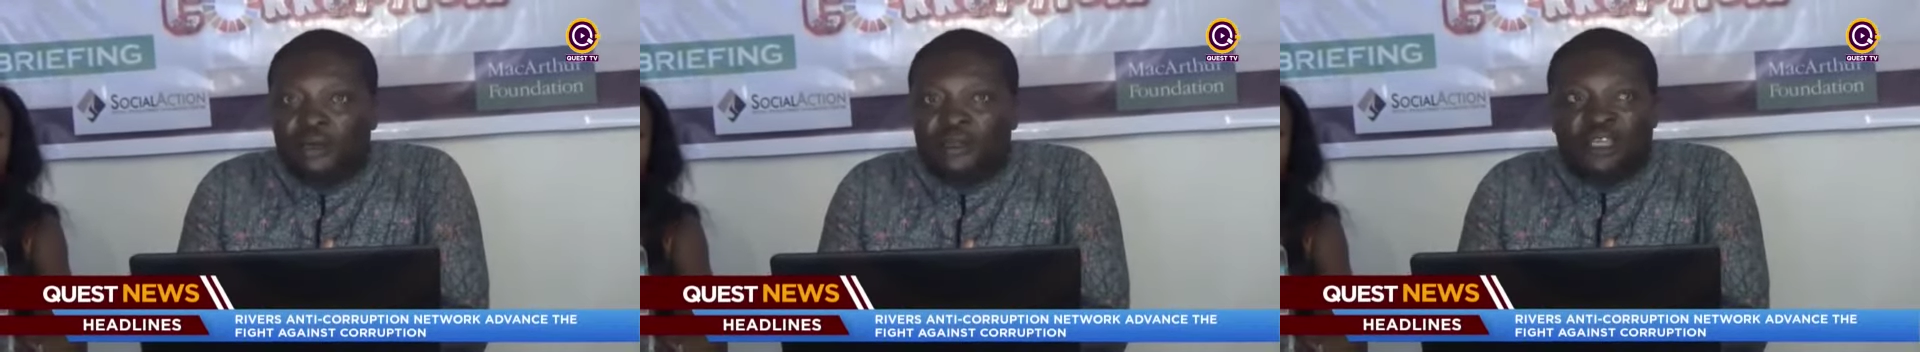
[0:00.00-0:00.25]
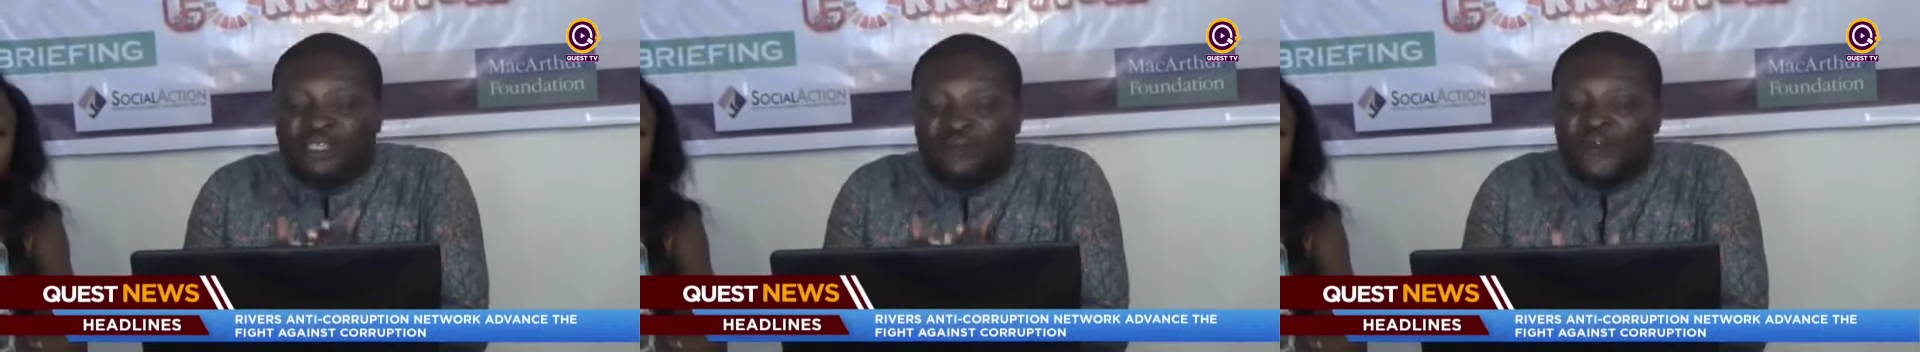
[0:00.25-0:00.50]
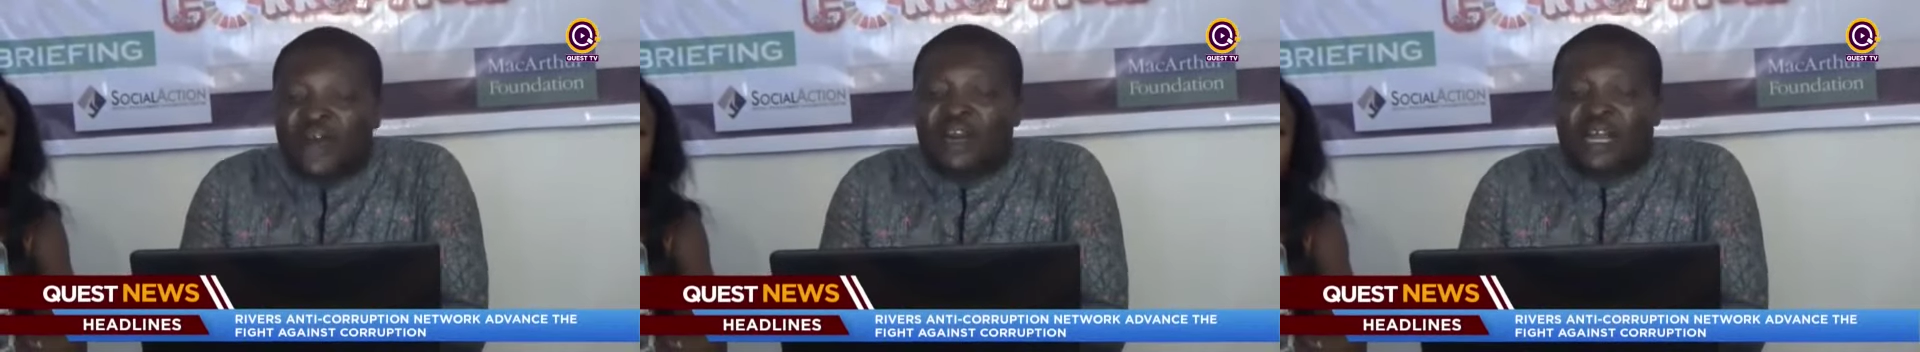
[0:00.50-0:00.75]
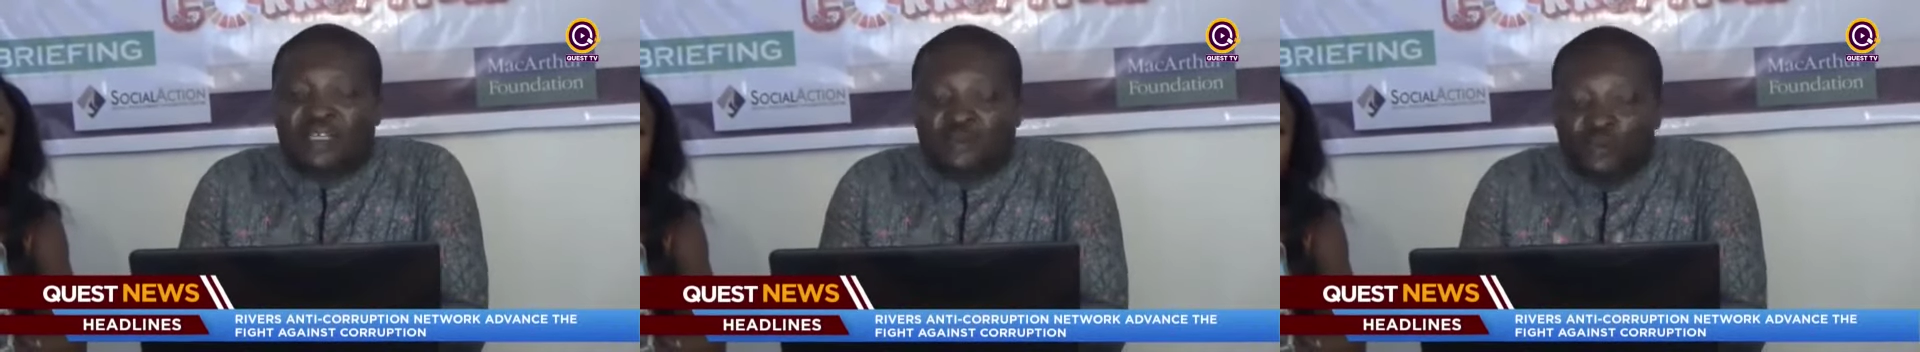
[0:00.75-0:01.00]
As far
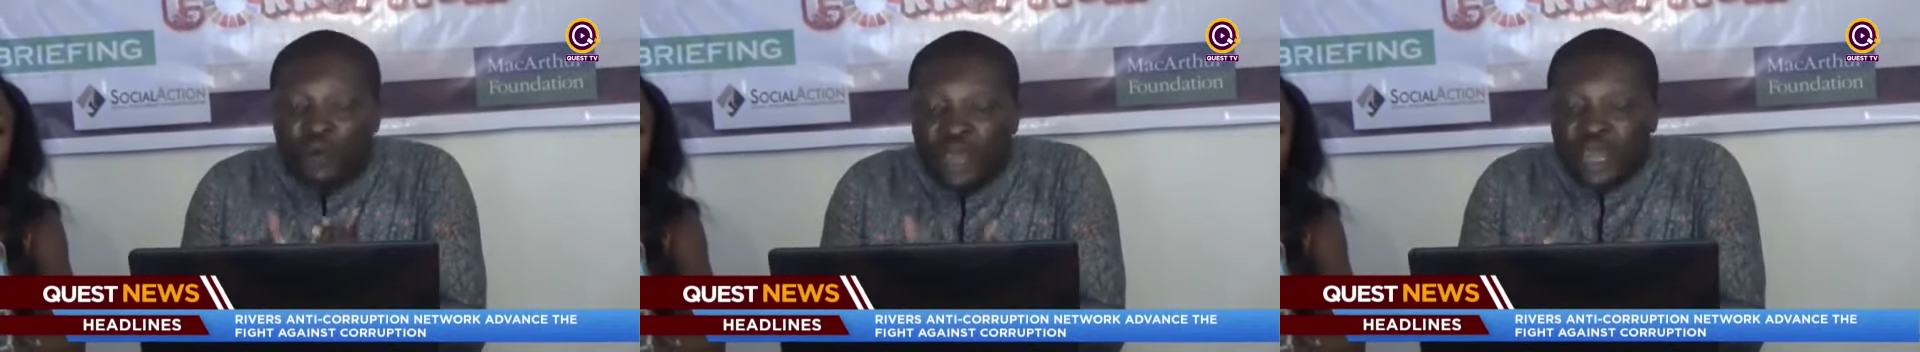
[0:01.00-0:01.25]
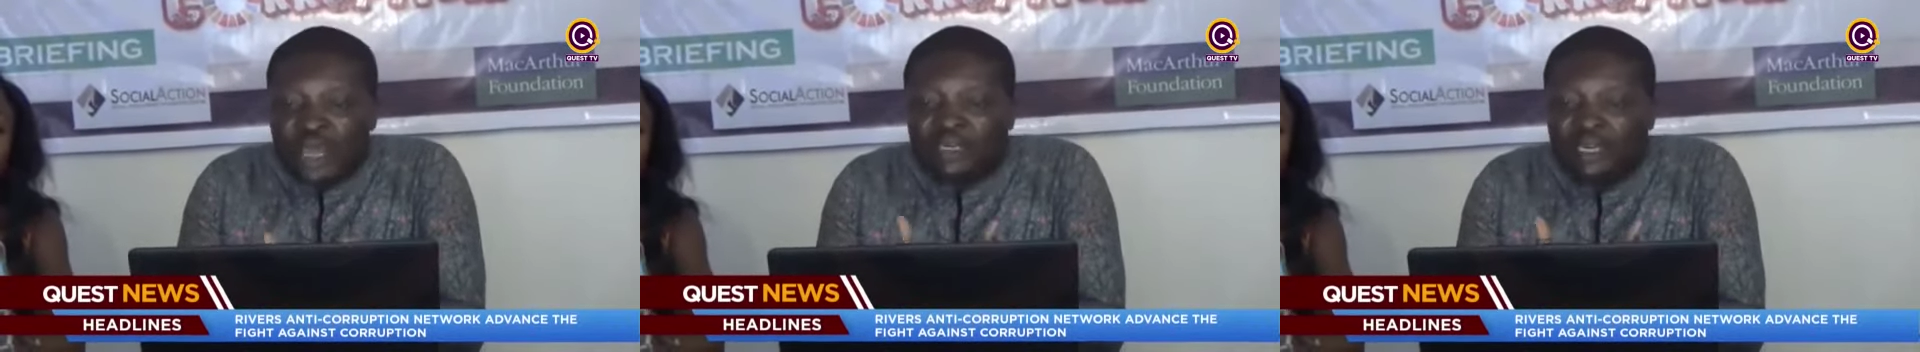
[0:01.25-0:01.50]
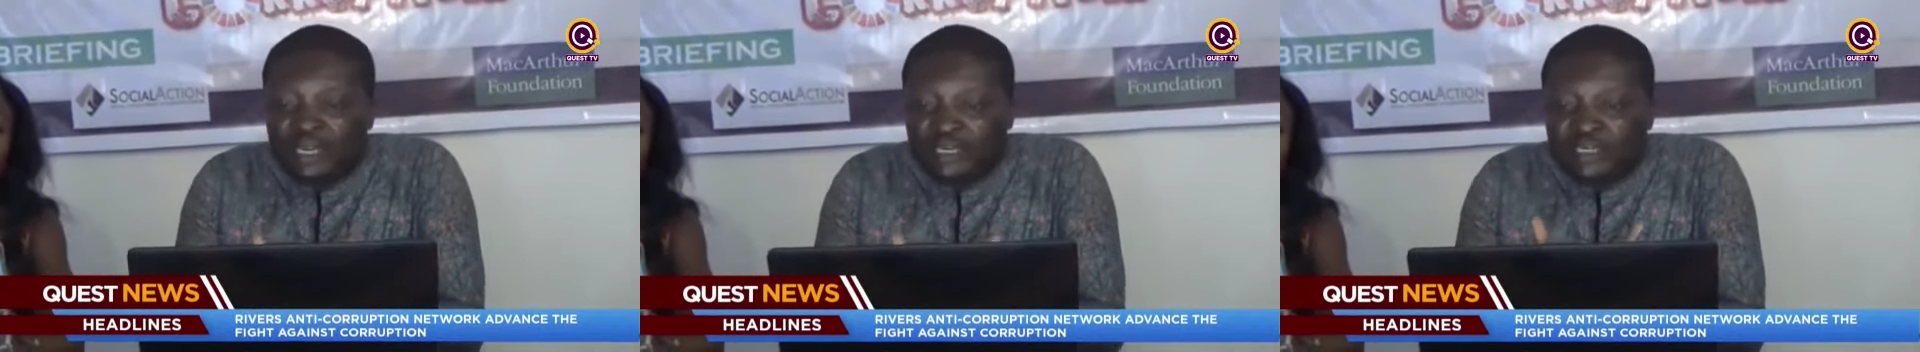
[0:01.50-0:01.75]
as where